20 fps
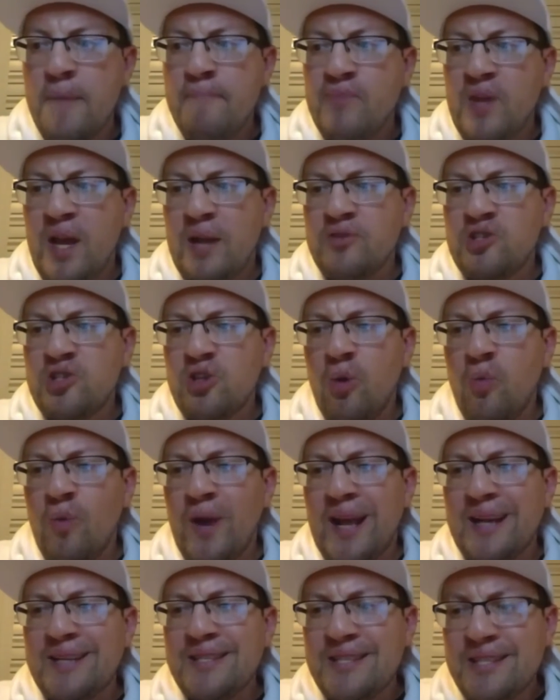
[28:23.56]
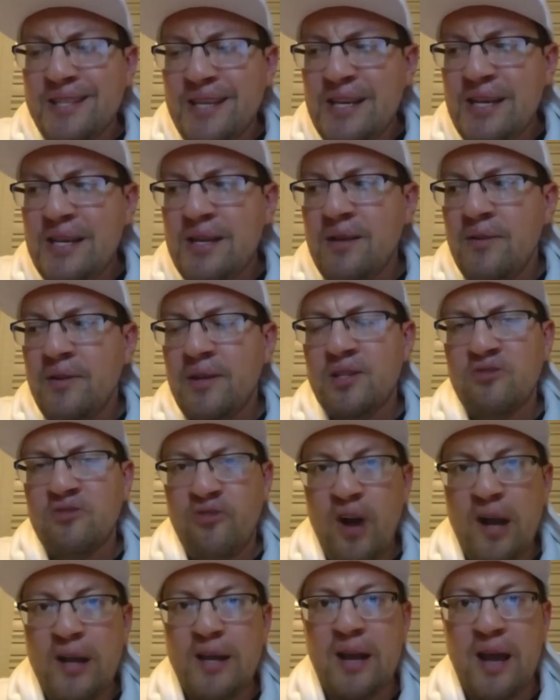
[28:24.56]
And so when I see these
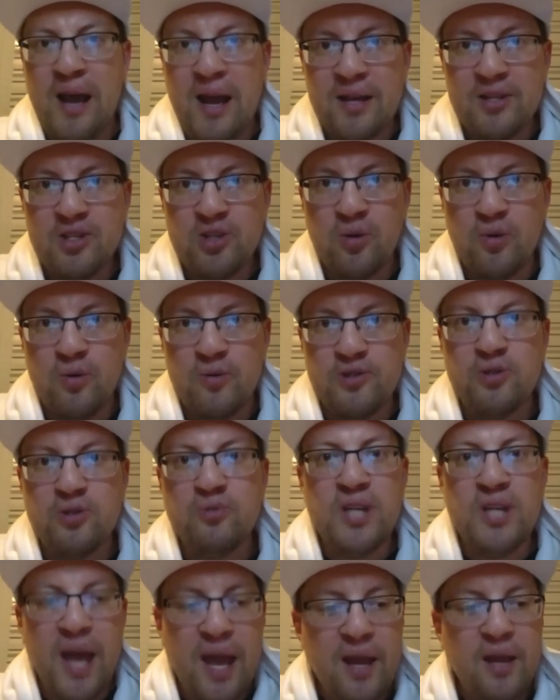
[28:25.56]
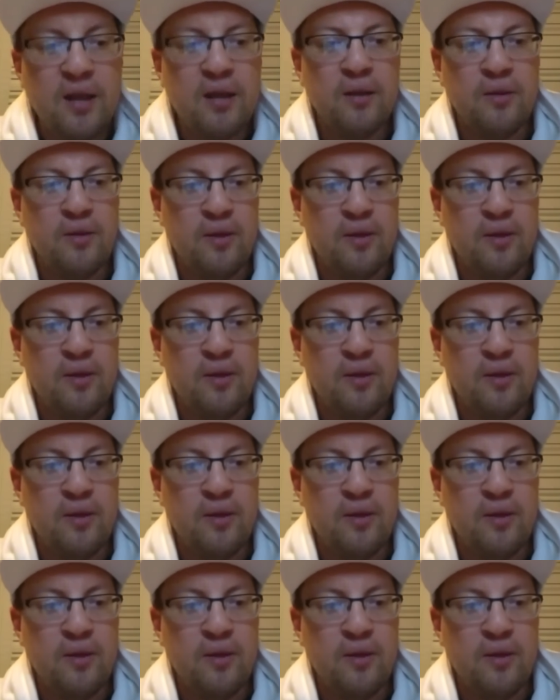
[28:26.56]
fucking assholes who take